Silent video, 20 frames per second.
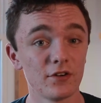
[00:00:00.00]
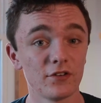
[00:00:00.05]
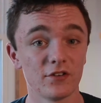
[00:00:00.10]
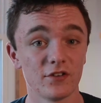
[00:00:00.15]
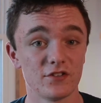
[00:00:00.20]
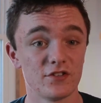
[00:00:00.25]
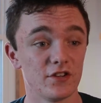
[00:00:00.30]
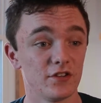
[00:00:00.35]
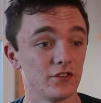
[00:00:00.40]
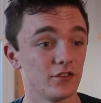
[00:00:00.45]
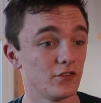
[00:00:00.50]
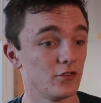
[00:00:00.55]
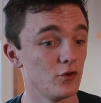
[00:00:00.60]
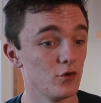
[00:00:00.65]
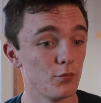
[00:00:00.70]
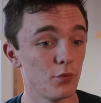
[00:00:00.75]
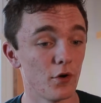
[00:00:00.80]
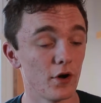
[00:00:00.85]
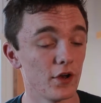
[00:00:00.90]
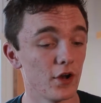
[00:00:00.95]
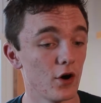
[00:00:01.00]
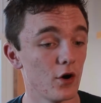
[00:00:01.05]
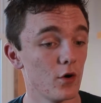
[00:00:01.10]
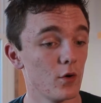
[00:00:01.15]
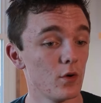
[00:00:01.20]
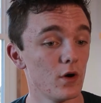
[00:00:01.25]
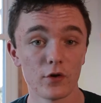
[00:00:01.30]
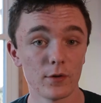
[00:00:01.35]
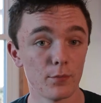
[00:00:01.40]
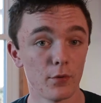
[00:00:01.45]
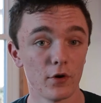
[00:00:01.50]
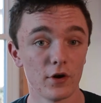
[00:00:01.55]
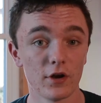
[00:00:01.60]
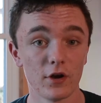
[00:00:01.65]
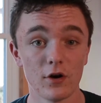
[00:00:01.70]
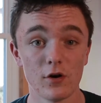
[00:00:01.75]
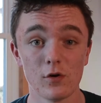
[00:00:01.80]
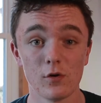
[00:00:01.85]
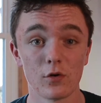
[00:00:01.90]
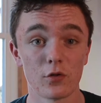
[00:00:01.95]
such as 2.0,
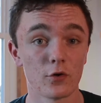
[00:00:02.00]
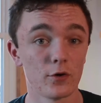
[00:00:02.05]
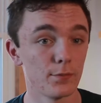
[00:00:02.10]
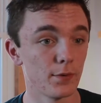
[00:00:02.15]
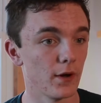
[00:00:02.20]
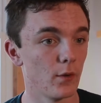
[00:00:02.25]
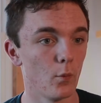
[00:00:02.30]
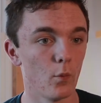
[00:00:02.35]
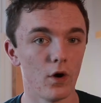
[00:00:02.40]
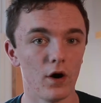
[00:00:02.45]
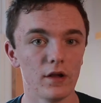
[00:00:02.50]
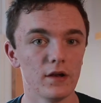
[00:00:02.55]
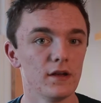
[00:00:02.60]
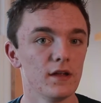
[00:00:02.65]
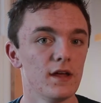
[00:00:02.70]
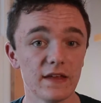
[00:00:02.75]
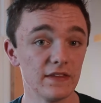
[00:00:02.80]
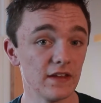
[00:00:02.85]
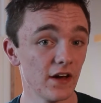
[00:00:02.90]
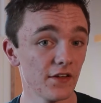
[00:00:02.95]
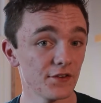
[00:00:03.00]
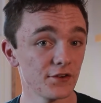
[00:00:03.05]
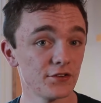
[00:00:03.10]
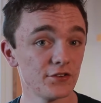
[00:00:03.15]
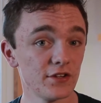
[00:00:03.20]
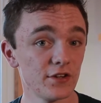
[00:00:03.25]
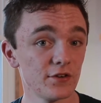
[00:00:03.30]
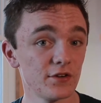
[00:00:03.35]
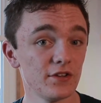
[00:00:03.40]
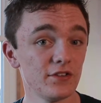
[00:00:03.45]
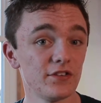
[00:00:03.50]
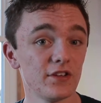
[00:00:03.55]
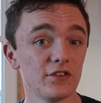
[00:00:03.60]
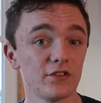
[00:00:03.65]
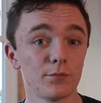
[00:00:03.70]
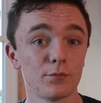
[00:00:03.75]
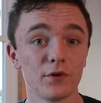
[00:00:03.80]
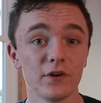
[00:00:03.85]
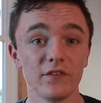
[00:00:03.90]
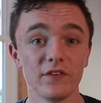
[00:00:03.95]
3.0, 3.1, and the other series
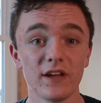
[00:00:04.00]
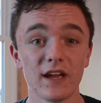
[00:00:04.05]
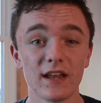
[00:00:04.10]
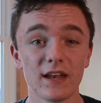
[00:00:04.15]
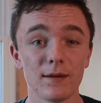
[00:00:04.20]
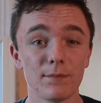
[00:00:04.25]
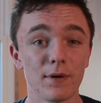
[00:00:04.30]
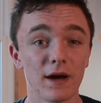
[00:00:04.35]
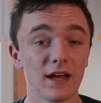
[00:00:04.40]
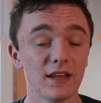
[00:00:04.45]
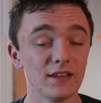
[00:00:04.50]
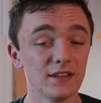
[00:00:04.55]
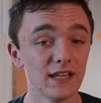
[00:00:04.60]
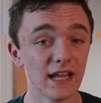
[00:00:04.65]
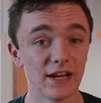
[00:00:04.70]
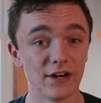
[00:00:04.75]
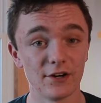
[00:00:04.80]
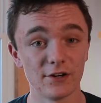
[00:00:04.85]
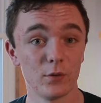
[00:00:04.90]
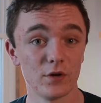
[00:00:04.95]
is abbreviated by a letter,